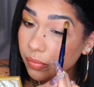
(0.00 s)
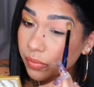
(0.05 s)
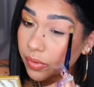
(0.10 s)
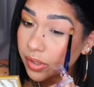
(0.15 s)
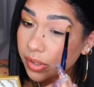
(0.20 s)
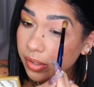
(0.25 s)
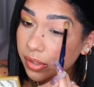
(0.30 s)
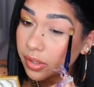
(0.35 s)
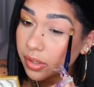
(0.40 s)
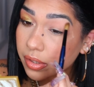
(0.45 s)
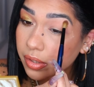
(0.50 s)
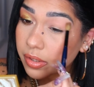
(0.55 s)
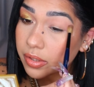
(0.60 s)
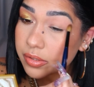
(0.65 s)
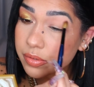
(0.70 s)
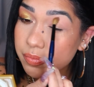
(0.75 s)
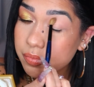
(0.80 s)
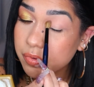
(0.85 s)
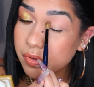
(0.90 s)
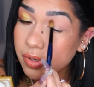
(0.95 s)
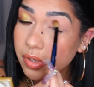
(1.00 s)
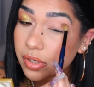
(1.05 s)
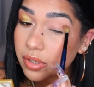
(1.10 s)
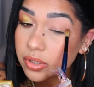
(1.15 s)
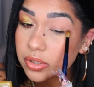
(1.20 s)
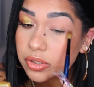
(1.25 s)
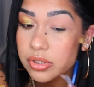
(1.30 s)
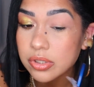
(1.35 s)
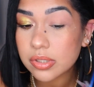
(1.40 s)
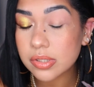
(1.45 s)
with this
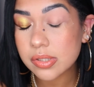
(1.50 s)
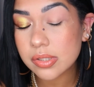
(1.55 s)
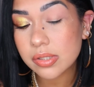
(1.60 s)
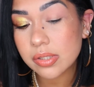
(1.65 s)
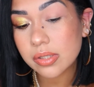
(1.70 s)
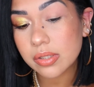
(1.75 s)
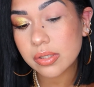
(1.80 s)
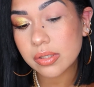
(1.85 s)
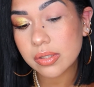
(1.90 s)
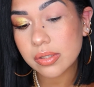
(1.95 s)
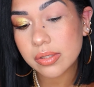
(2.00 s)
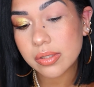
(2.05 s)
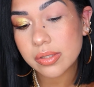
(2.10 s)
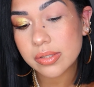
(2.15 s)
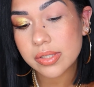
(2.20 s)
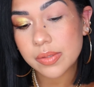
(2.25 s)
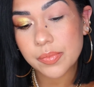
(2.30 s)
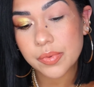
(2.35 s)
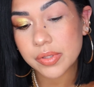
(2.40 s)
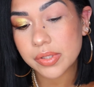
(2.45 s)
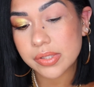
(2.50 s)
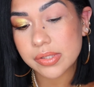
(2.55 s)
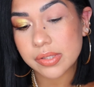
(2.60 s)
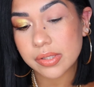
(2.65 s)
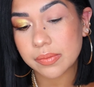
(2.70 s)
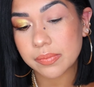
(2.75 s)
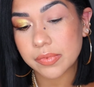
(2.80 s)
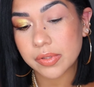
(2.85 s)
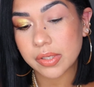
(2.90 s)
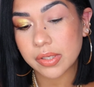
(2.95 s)
brush. See? It's about the
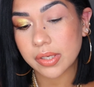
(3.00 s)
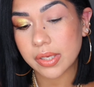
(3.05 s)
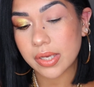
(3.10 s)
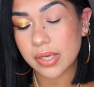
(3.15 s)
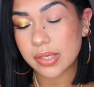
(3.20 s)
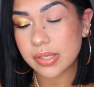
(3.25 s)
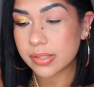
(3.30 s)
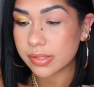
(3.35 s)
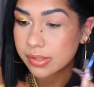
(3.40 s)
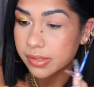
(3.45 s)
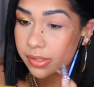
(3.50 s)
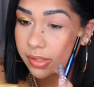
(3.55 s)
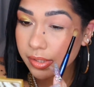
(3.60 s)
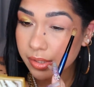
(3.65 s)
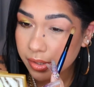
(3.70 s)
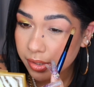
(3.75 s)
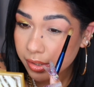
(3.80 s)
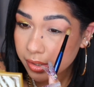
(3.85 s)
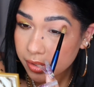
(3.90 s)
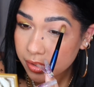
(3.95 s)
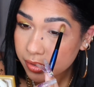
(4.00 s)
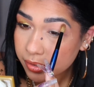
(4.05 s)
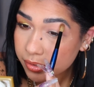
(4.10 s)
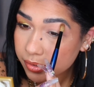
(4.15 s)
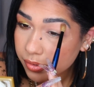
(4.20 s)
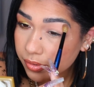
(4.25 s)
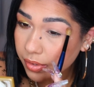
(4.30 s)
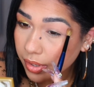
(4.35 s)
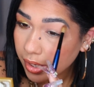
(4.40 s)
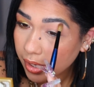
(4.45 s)
same thing, guys.
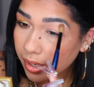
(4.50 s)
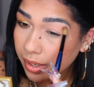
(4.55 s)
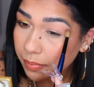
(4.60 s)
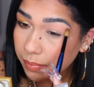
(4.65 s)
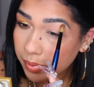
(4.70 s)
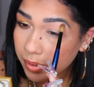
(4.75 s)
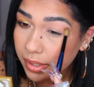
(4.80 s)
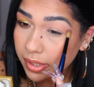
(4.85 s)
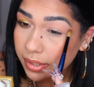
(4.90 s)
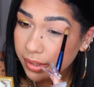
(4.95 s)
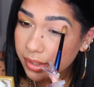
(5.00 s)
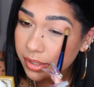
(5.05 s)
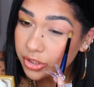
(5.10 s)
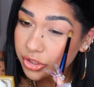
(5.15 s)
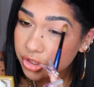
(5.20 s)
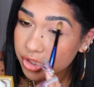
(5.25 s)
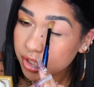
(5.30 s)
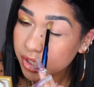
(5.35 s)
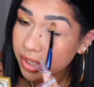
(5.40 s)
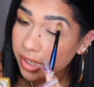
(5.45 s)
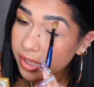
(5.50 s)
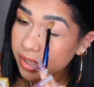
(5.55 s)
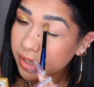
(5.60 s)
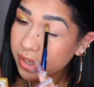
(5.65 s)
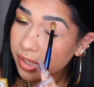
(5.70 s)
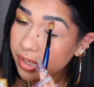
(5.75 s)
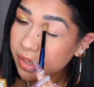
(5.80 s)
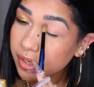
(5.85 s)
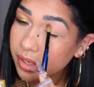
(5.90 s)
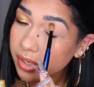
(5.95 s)
So I apply that
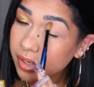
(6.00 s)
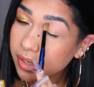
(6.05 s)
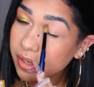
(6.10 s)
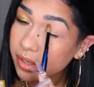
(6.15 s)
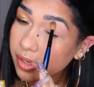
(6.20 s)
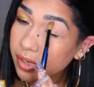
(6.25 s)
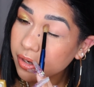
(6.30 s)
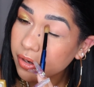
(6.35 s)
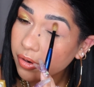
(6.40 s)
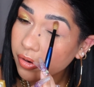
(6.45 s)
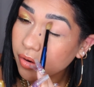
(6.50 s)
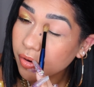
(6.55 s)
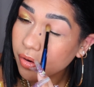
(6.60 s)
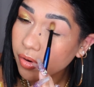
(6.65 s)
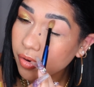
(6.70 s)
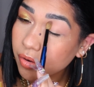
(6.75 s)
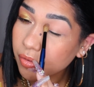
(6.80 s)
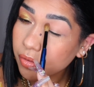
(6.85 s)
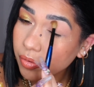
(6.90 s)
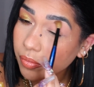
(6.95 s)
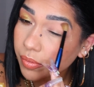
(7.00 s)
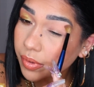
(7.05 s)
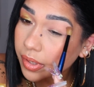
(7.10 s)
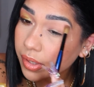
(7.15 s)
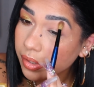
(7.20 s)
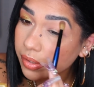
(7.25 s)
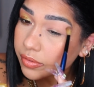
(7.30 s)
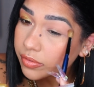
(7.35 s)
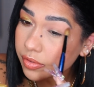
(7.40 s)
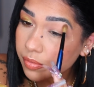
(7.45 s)
shade all the
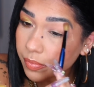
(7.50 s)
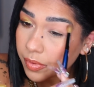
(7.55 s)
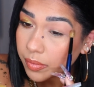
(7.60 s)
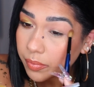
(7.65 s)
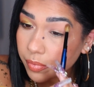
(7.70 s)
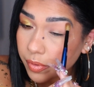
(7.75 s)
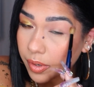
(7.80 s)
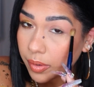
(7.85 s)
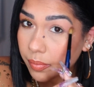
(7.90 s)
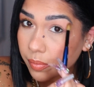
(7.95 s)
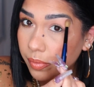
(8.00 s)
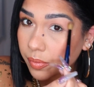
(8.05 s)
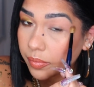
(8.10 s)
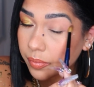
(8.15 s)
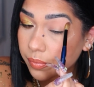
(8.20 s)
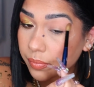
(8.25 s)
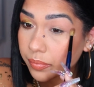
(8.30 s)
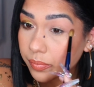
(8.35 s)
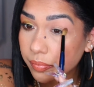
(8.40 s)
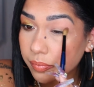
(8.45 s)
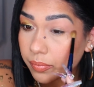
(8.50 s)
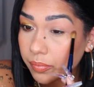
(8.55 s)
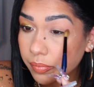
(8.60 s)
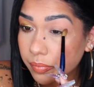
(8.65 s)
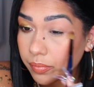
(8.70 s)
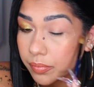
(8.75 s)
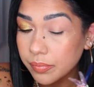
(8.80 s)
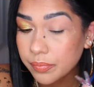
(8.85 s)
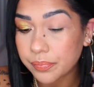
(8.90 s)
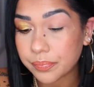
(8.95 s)
way into my brow bone.
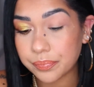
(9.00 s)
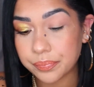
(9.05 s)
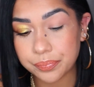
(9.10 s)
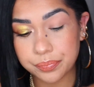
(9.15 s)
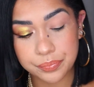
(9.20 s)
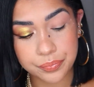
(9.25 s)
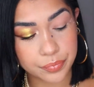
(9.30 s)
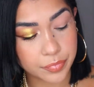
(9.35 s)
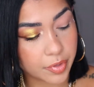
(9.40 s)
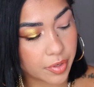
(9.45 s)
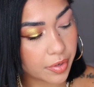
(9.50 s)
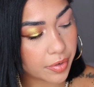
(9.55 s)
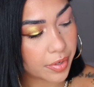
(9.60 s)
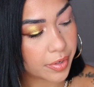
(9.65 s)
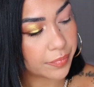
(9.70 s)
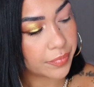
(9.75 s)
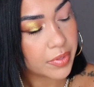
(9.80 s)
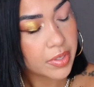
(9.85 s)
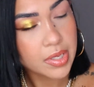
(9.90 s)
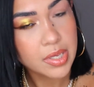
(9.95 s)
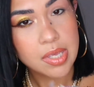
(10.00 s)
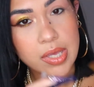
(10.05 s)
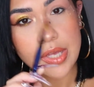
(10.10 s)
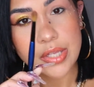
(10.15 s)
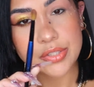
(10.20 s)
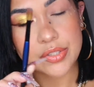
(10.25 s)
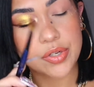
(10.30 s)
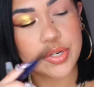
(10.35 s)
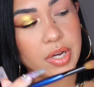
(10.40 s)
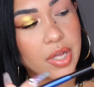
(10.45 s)
Alright.
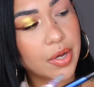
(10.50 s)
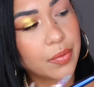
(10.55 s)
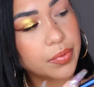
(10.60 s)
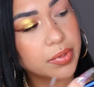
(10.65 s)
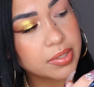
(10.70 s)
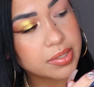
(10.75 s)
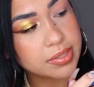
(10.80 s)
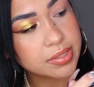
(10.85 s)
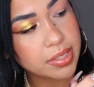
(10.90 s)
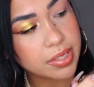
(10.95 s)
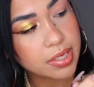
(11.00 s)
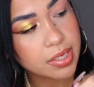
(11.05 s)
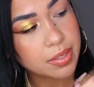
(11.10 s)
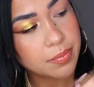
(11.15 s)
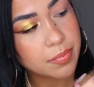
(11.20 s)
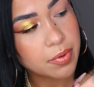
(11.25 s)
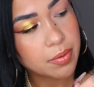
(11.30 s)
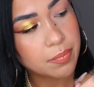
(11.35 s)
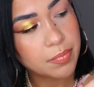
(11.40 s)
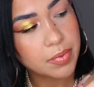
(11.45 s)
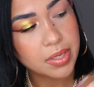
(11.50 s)
So now with the same